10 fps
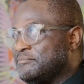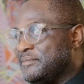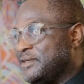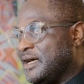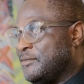
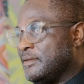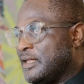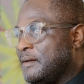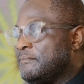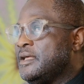maybe that will
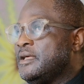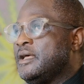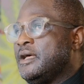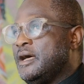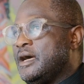come.
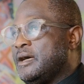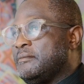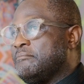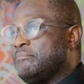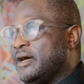
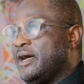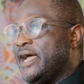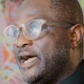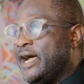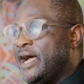But
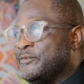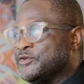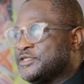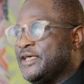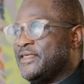I will
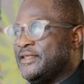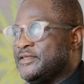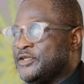say that,